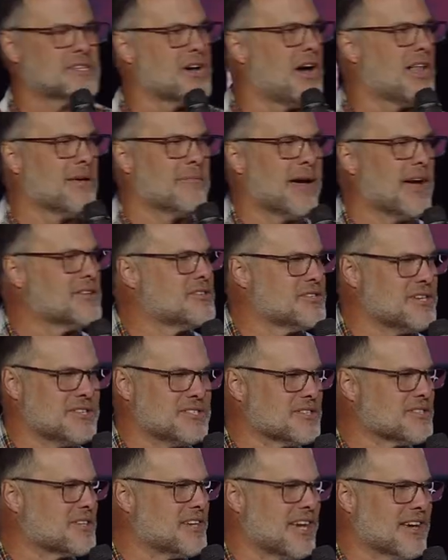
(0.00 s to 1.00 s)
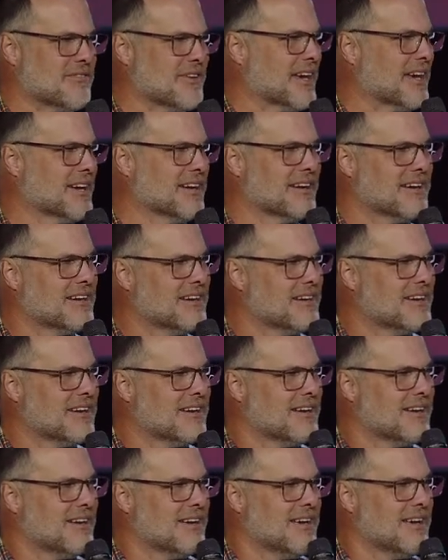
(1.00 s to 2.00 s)
is all about Jesus
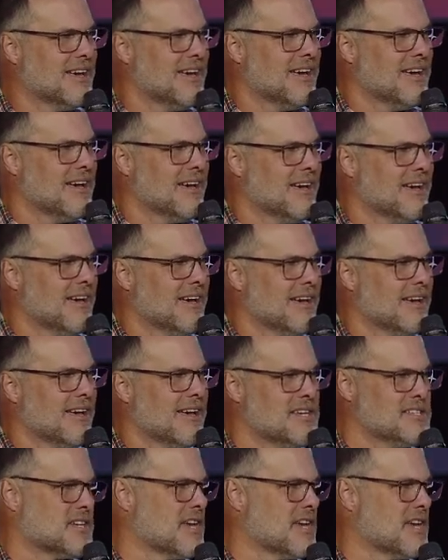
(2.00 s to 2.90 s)
giving.